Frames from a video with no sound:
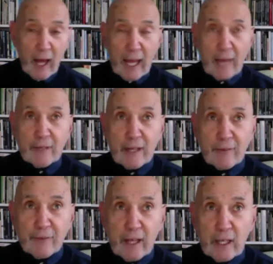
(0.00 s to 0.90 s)
Even
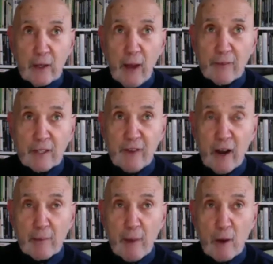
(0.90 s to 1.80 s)
if you have a
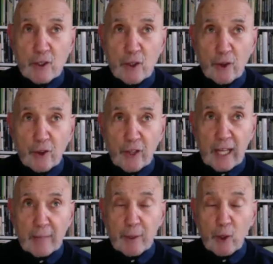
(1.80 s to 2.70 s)
very emotional
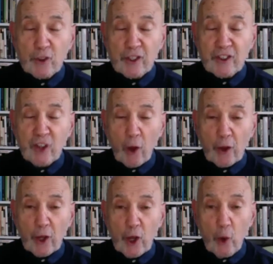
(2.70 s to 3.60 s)
scene, because it's
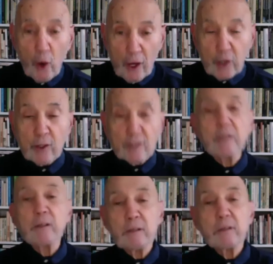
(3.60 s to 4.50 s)
not you, you
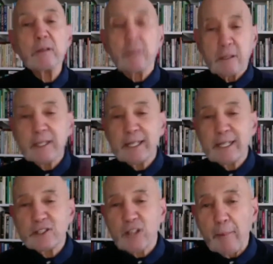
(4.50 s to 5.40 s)
can
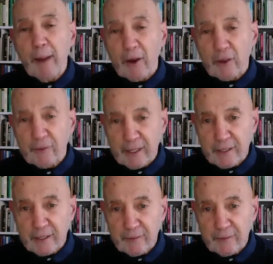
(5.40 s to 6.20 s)
jump out of it.